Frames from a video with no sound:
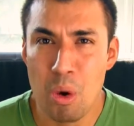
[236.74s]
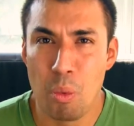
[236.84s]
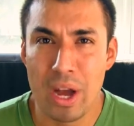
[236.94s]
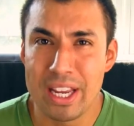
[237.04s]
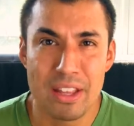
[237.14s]

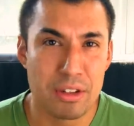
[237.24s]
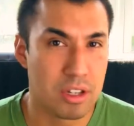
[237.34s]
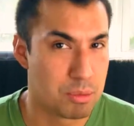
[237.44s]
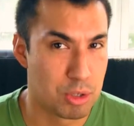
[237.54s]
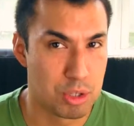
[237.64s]
Why can't the
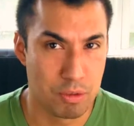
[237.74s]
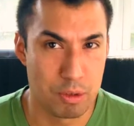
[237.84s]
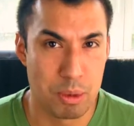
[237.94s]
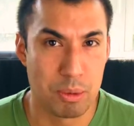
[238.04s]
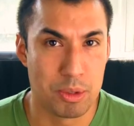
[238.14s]
customer
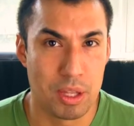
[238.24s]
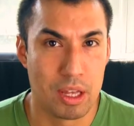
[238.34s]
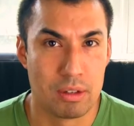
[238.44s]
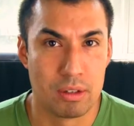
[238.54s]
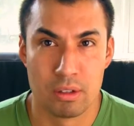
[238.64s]
service people do
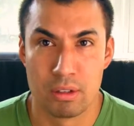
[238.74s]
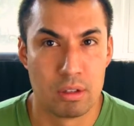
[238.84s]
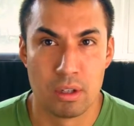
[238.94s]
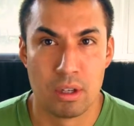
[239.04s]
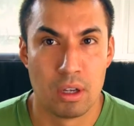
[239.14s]
that?
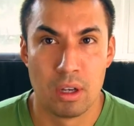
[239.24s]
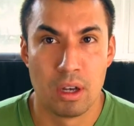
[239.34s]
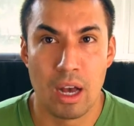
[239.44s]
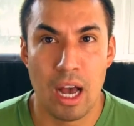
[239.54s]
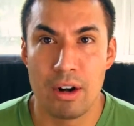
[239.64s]

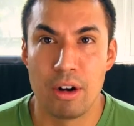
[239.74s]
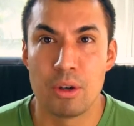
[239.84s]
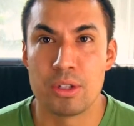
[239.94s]
I don't know.